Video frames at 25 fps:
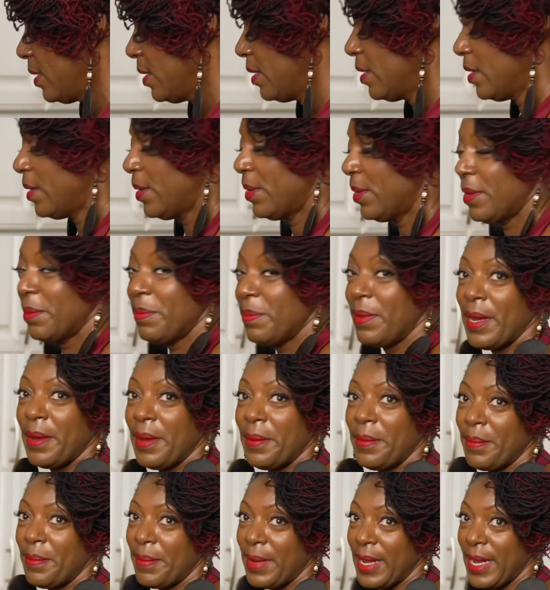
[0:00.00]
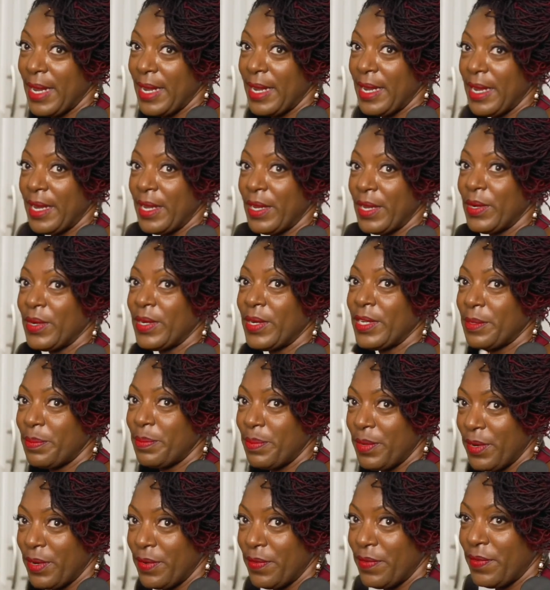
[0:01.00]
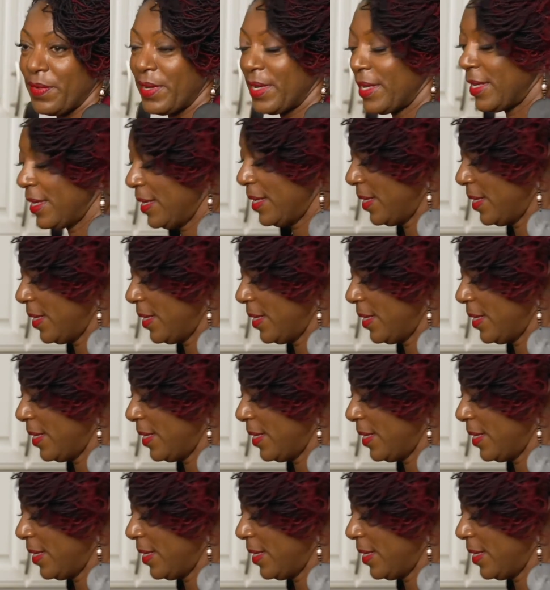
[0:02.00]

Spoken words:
or about my color. It's perfect.